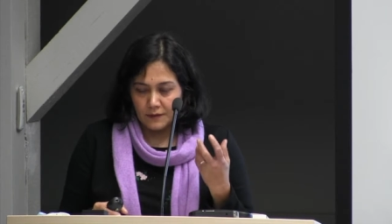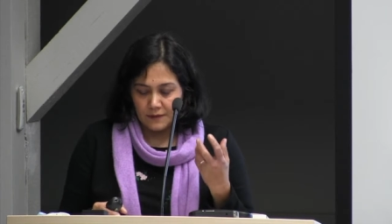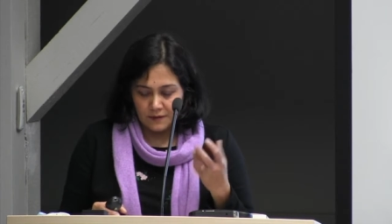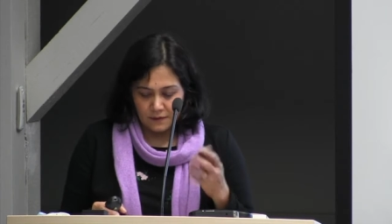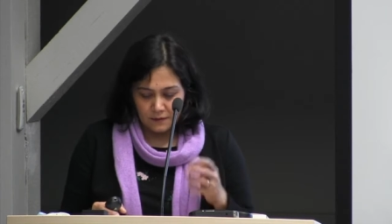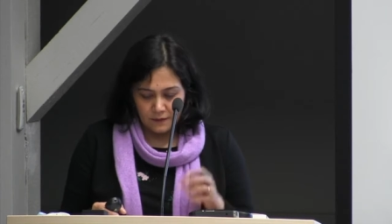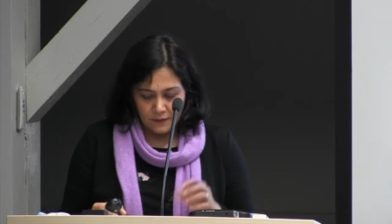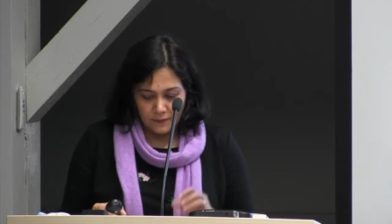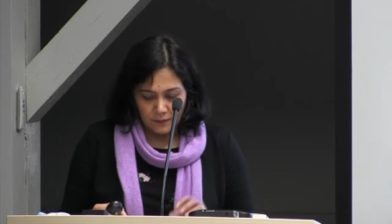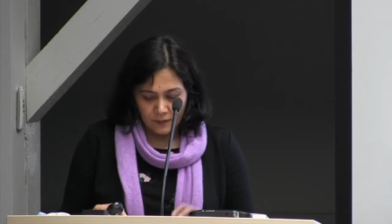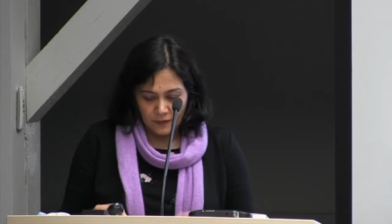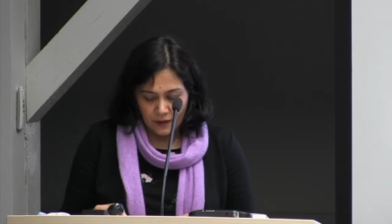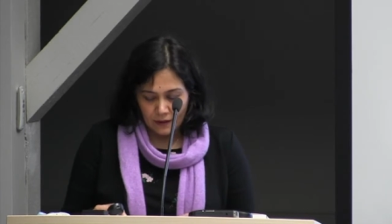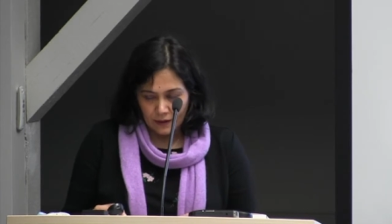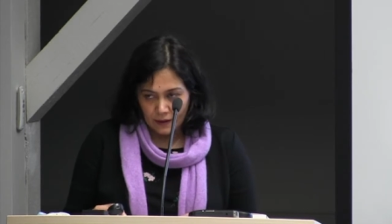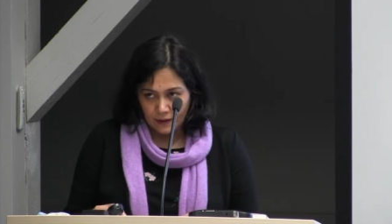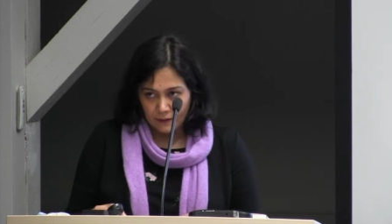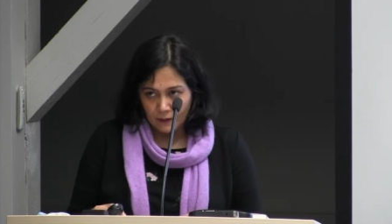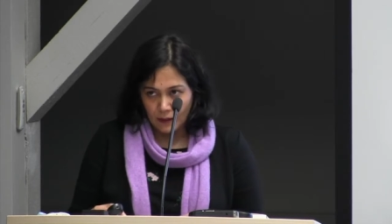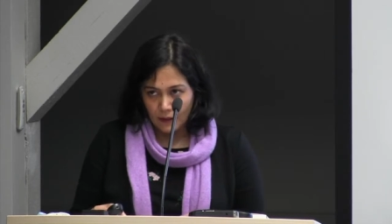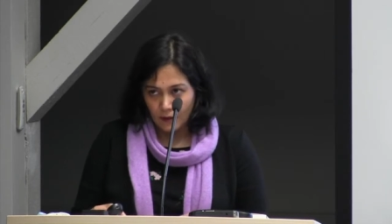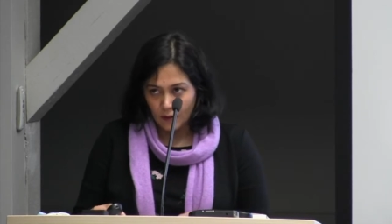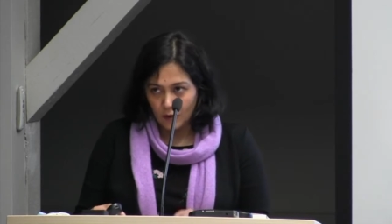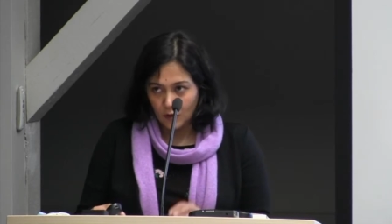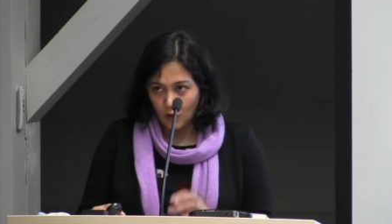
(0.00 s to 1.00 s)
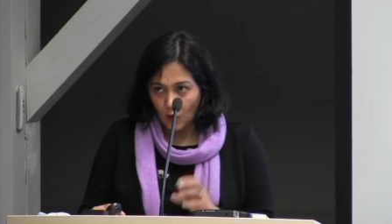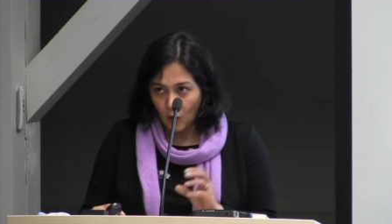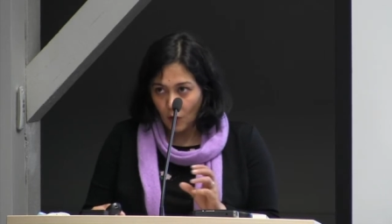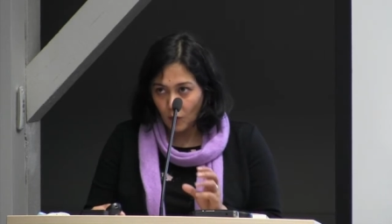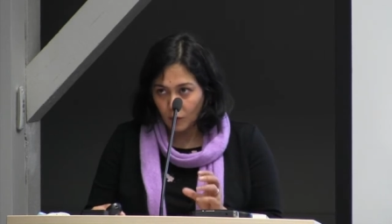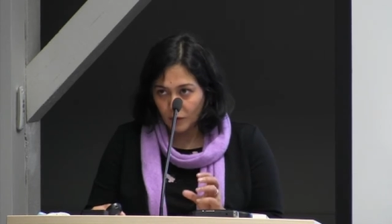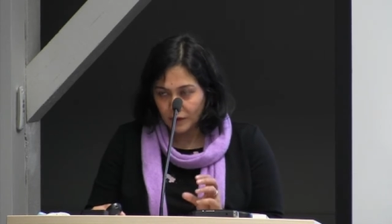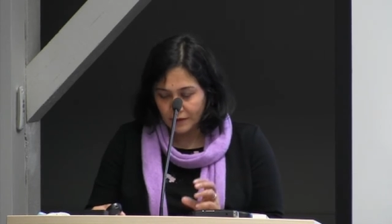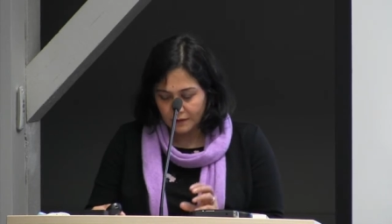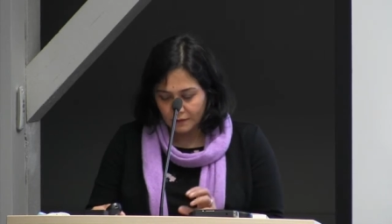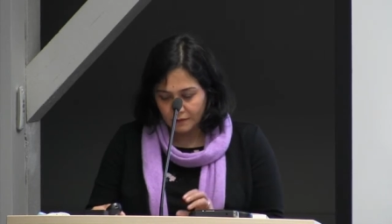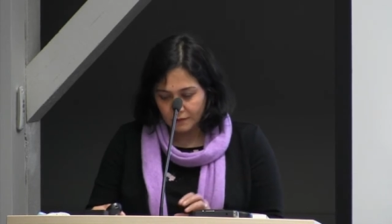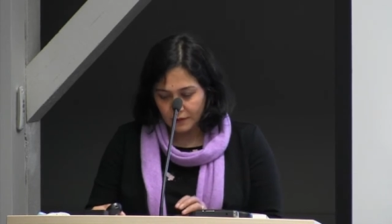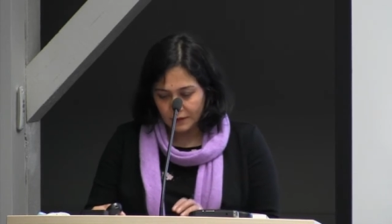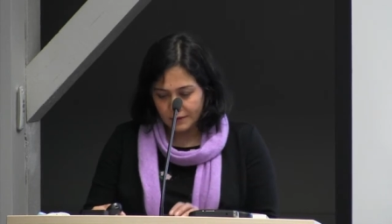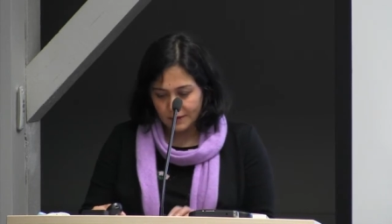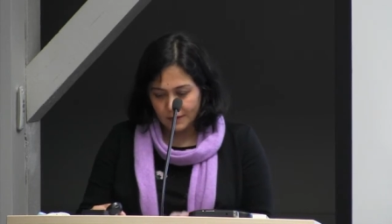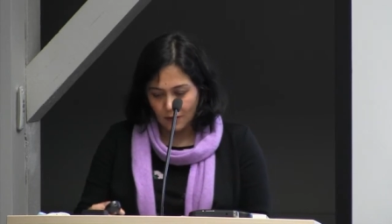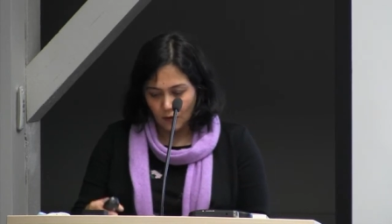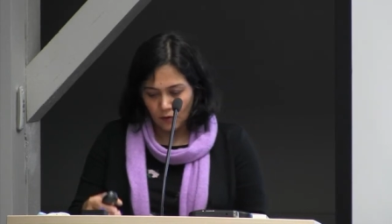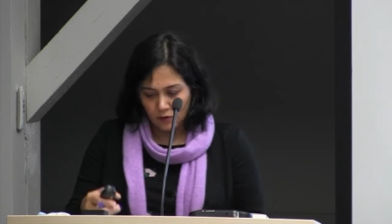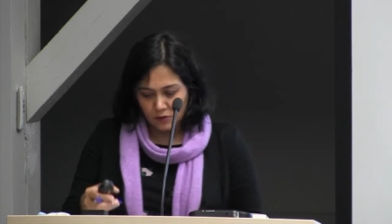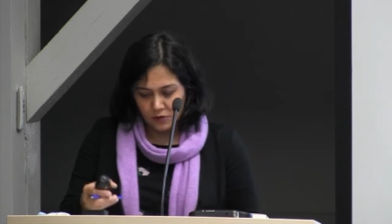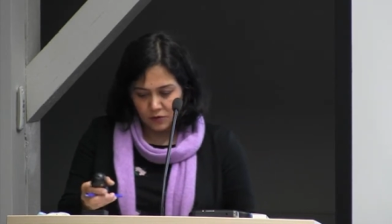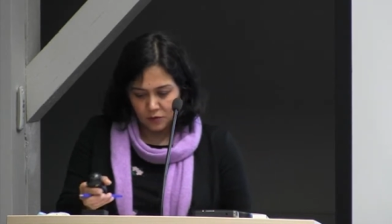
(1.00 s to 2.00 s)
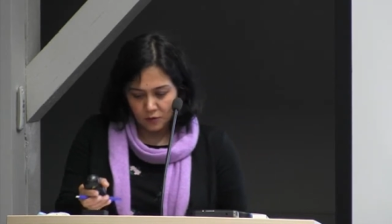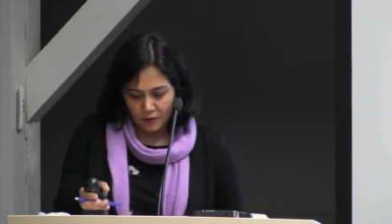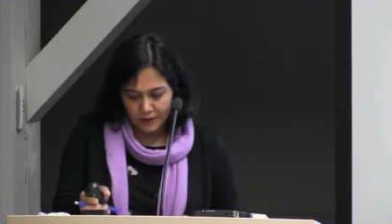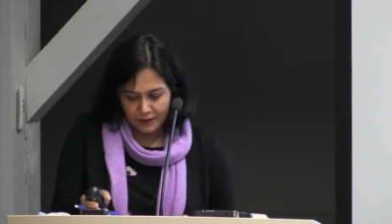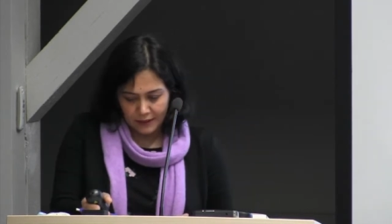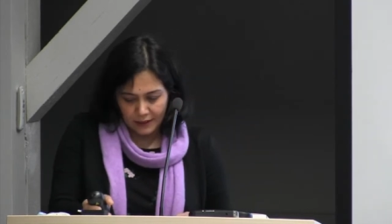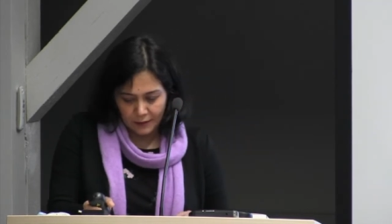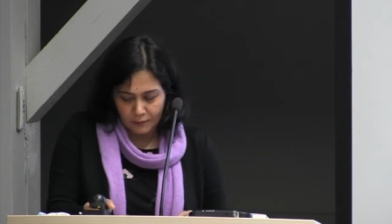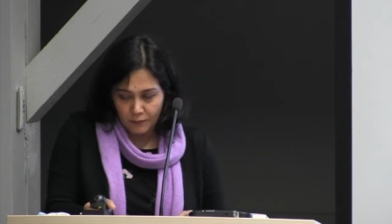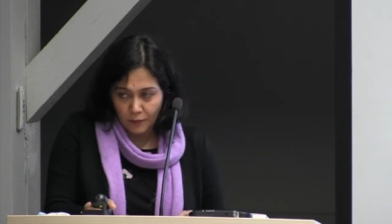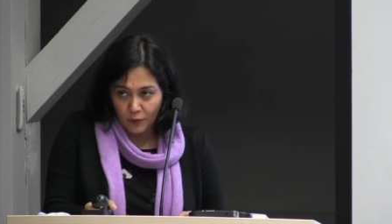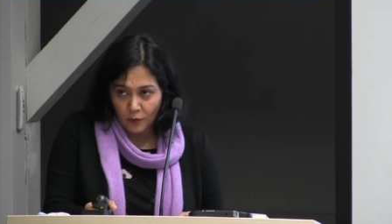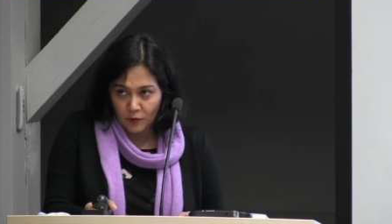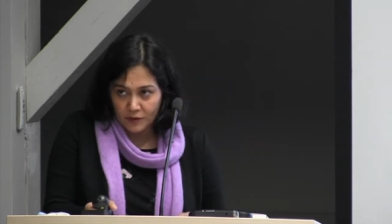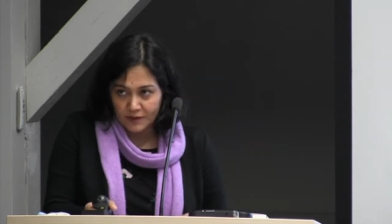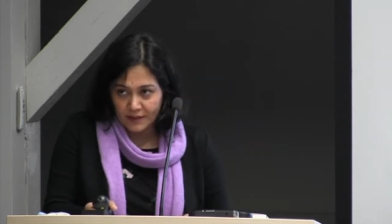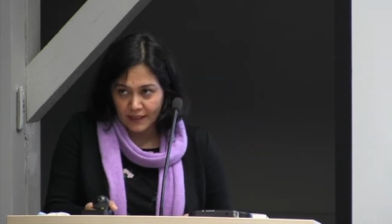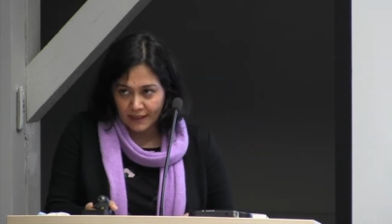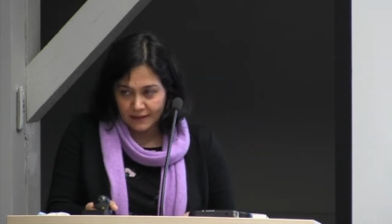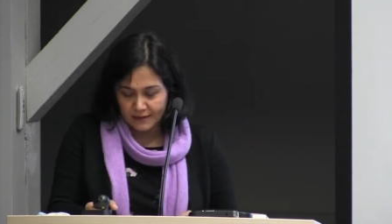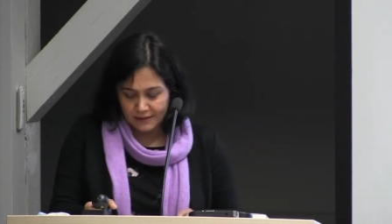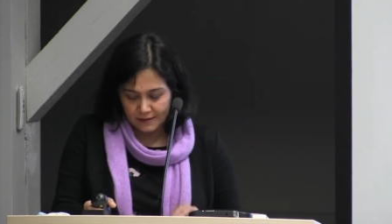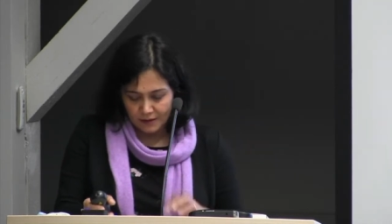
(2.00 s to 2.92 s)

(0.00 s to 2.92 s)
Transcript: with law, which is also very important,